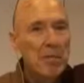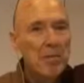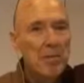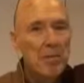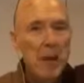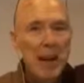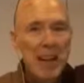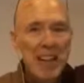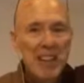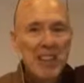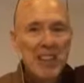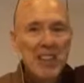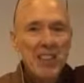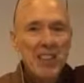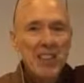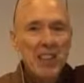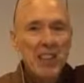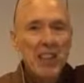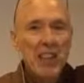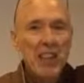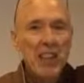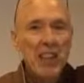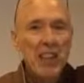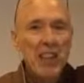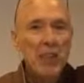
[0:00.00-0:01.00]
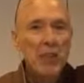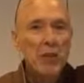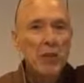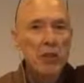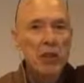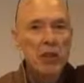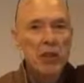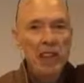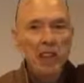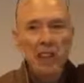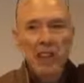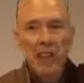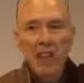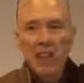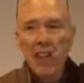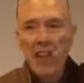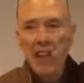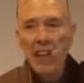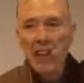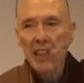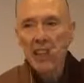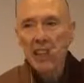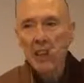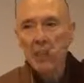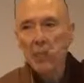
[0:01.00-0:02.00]
passage in the Anguttara
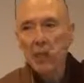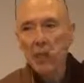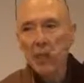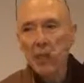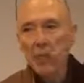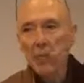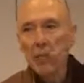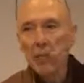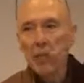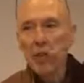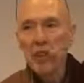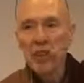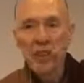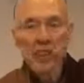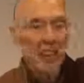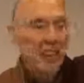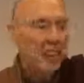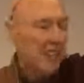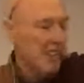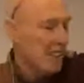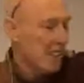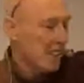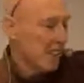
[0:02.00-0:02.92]
Nikaya where the Buddha